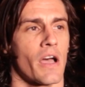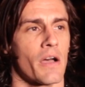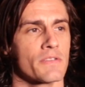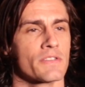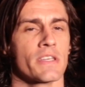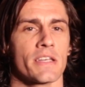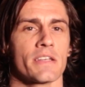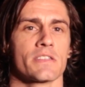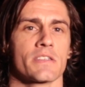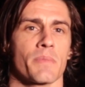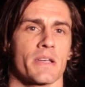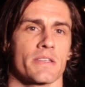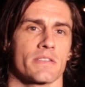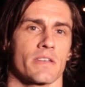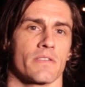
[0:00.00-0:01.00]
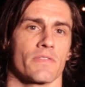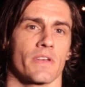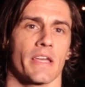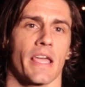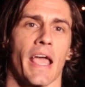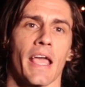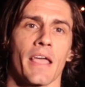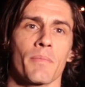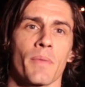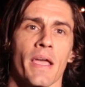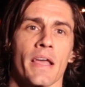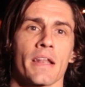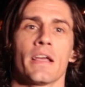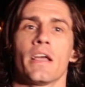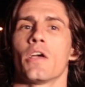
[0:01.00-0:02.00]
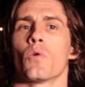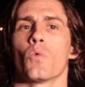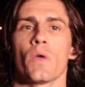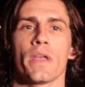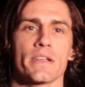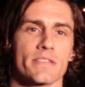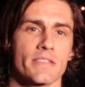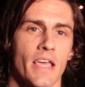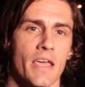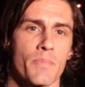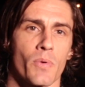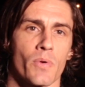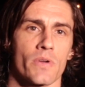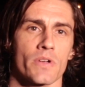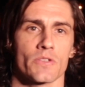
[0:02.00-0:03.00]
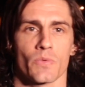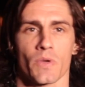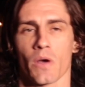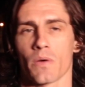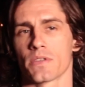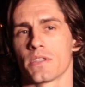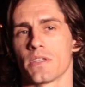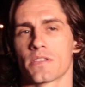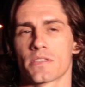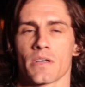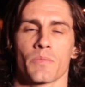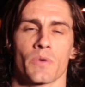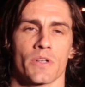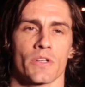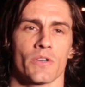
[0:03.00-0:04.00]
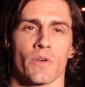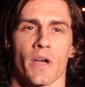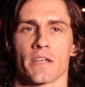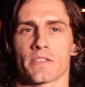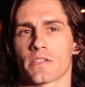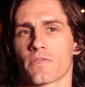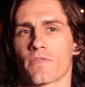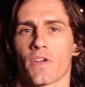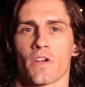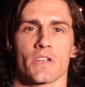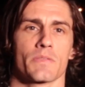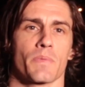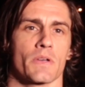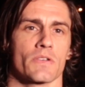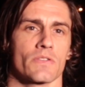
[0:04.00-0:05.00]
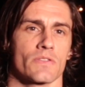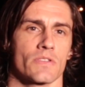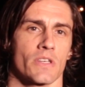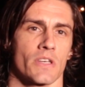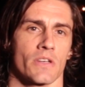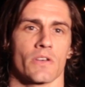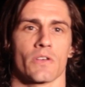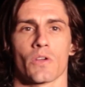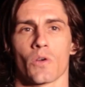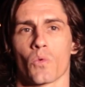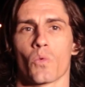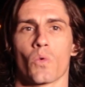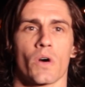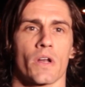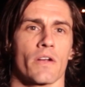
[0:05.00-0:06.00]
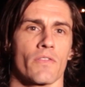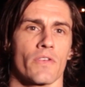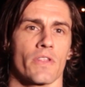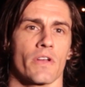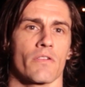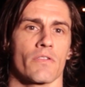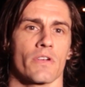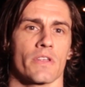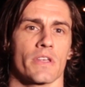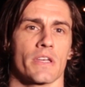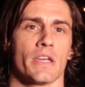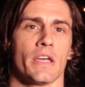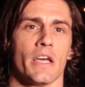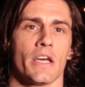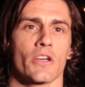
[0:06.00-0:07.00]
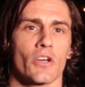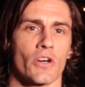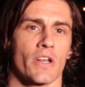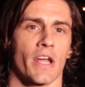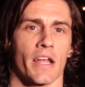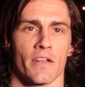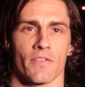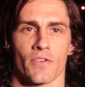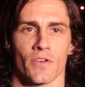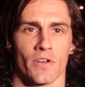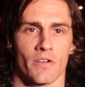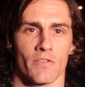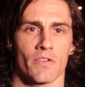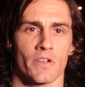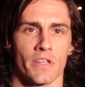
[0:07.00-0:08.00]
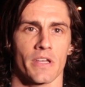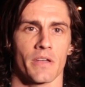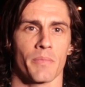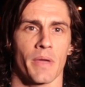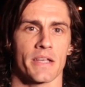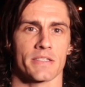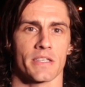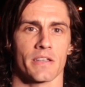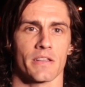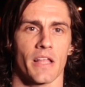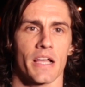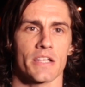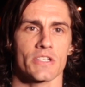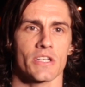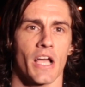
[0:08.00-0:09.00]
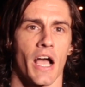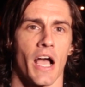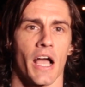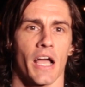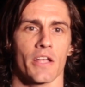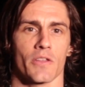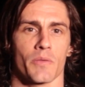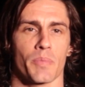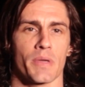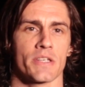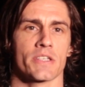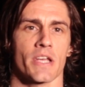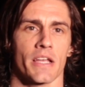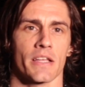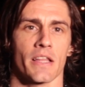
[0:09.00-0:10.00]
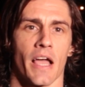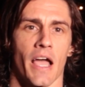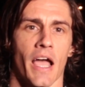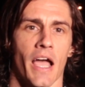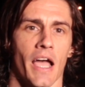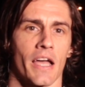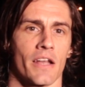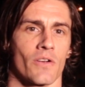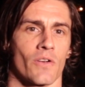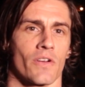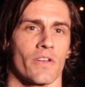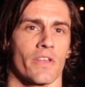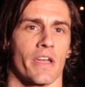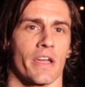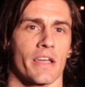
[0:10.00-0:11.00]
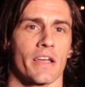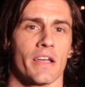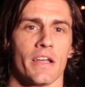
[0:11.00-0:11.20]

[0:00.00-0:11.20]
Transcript: thinking to myself, like, hey man, we as skateboarders, we always see someone who has a very special skill or whatever they're really good at. If you're a really amazing ledge guy, you're the PJ lad, or you're like,